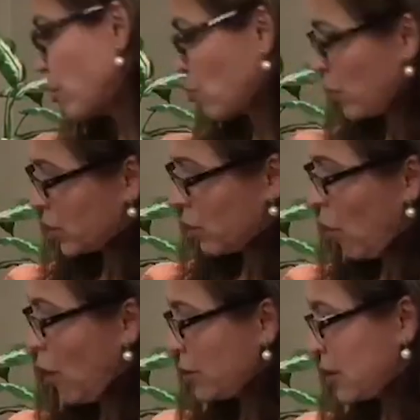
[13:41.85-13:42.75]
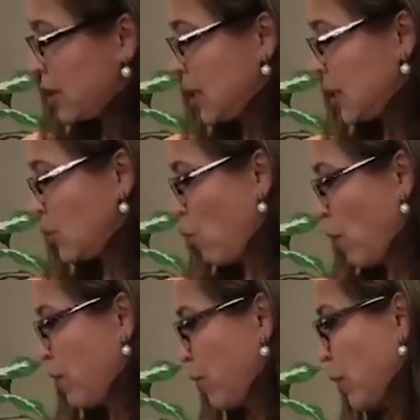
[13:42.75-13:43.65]
risk of heart disease, more
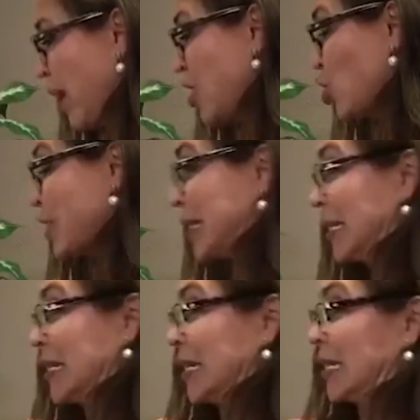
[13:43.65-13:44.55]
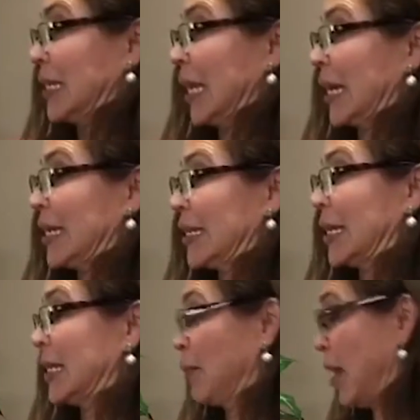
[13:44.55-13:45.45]
inflammation, like I said,
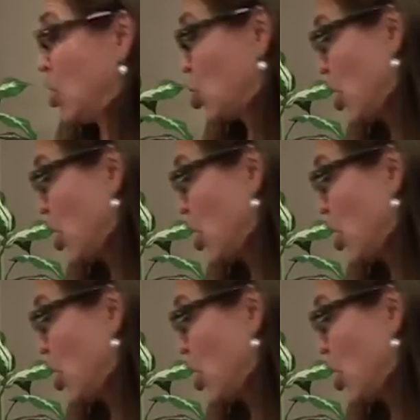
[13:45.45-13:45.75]
dementia,